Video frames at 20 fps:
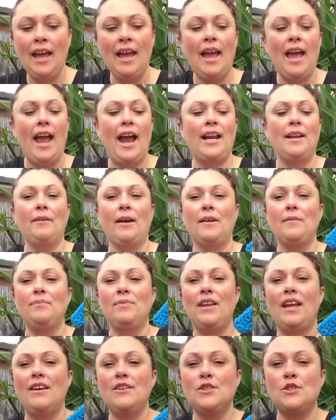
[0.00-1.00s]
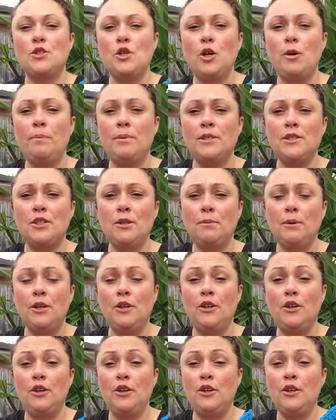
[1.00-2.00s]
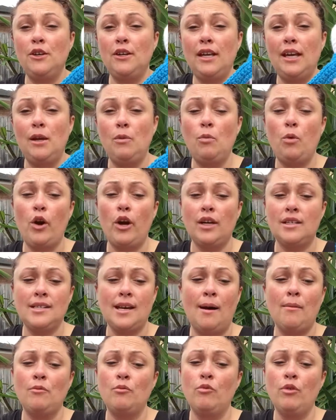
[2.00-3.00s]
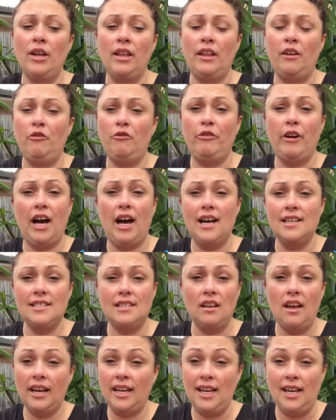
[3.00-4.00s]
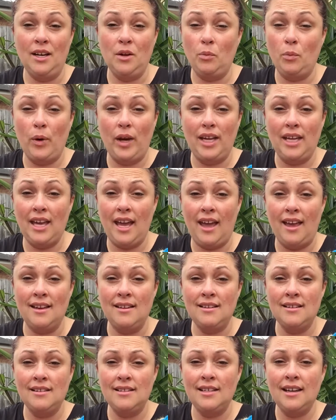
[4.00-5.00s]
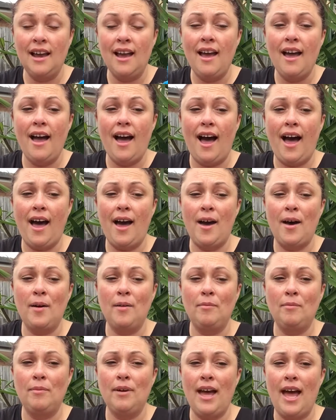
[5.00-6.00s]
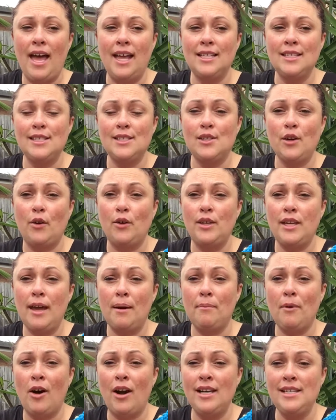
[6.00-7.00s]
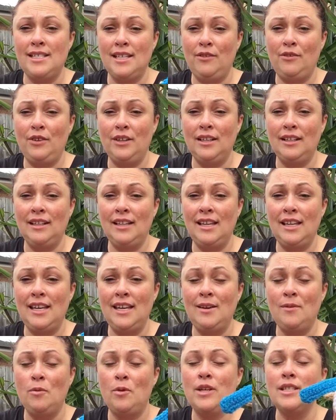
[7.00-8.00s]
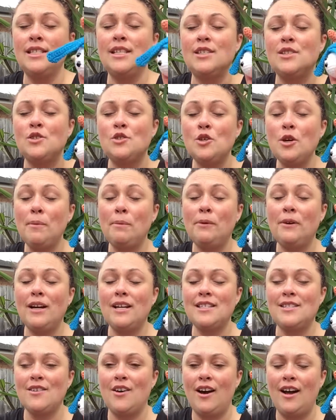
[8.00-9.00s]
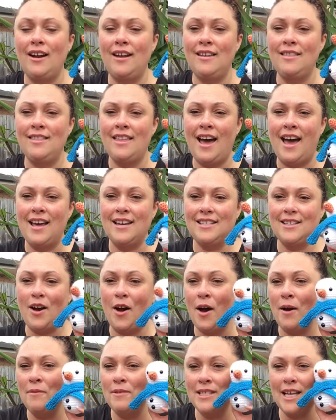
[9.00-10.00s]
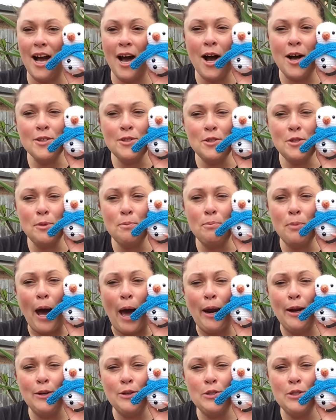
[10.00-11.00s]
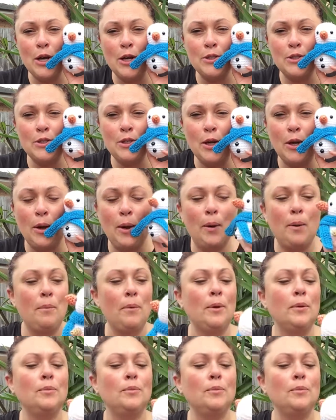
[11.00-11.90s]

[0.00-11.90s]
Anyway, super cute. He worked up really fast, like in a weekend. And so, yep, I definitely was super excited that I was asked to pattern test him.